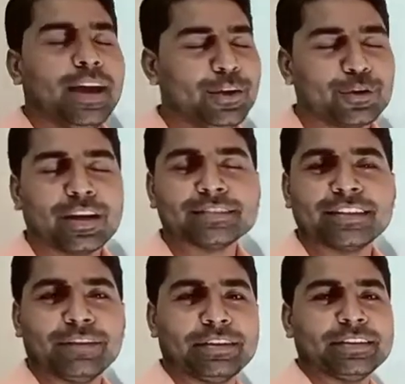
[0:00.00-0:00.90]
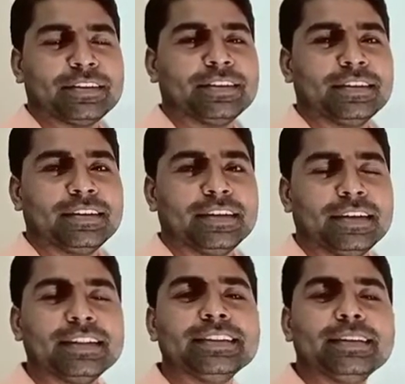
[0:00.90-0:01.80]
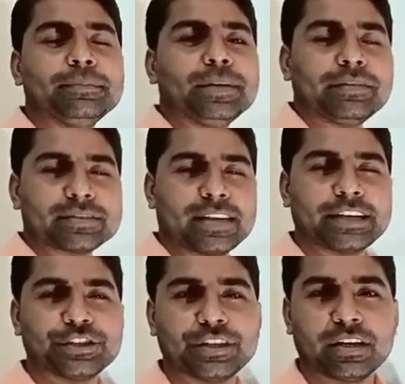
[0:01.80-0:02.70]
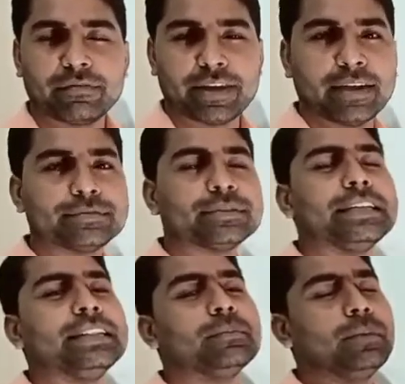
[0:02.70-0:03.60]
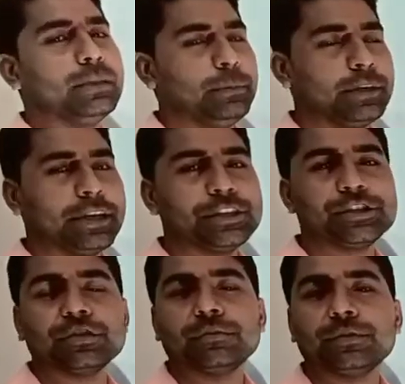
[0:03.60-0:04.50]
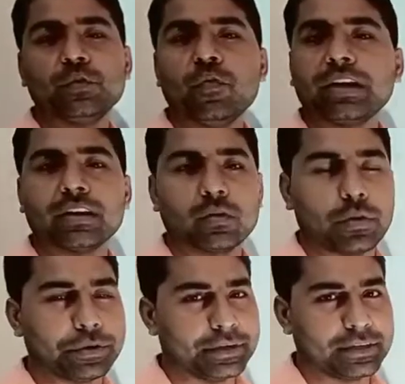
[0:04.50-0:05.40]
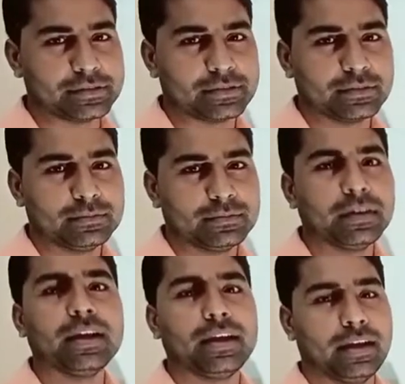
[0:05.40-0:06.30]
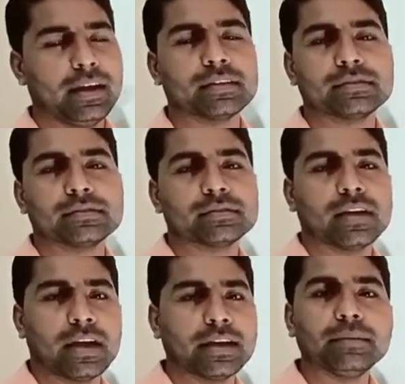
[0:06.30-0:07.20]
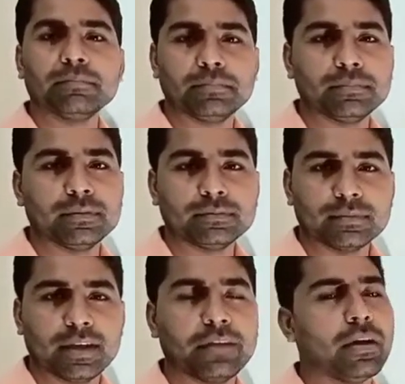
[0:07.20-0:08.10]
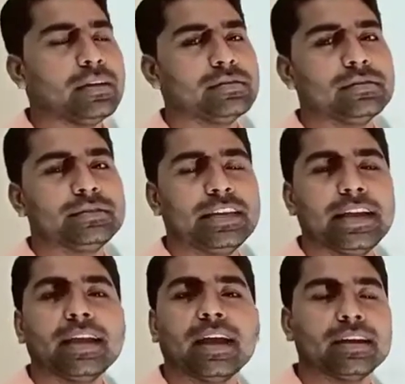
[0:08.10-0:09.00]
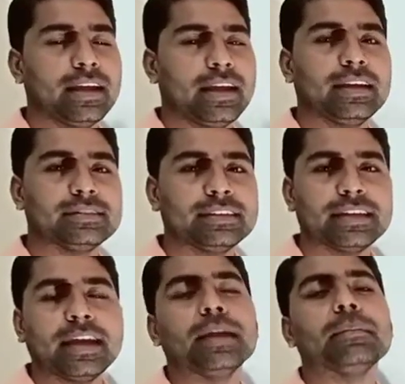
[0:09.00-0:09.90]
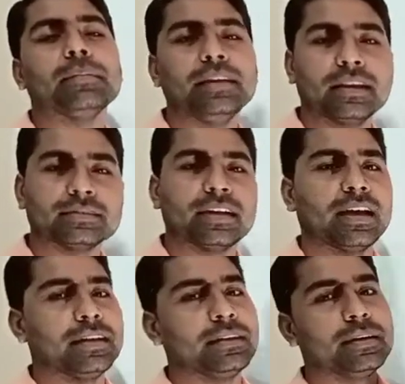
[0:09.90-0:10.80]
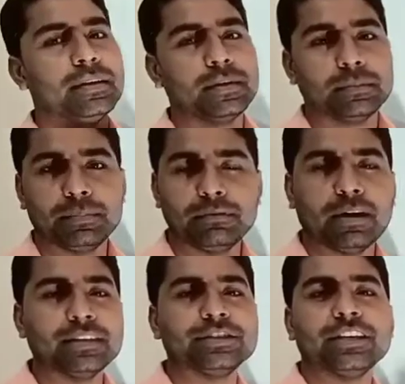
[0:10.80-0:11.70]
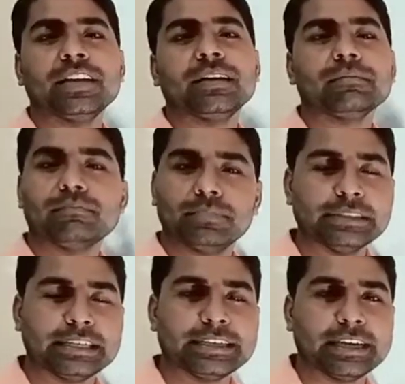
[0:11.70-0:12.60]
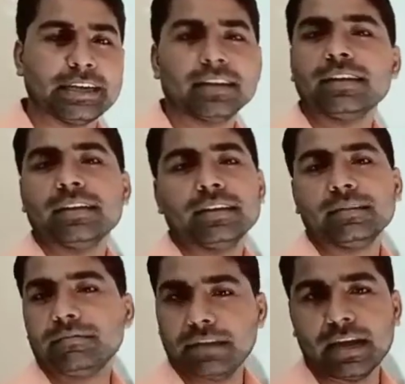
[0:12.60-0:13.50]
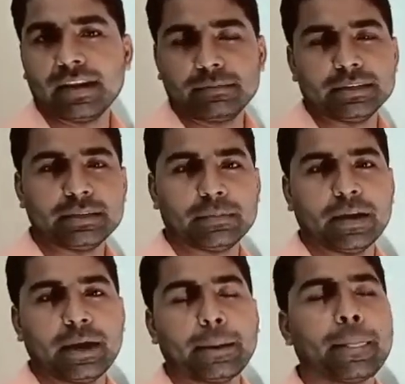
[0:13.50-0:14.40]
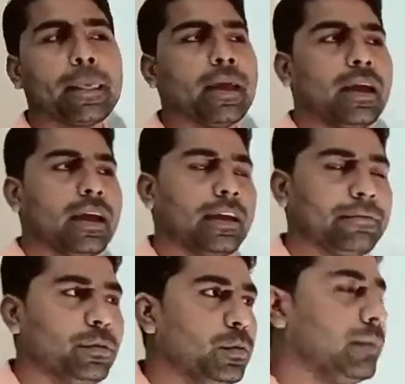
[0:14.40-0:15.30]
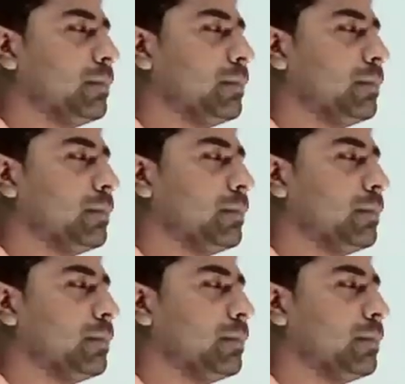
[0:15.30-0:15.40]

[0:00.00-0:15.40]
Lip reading: Hello class 11th. In the previous lecture we have seen the multiplication of two vector quantities axi, ayj and azk, bxi, byj, bzk we had multiplied. If you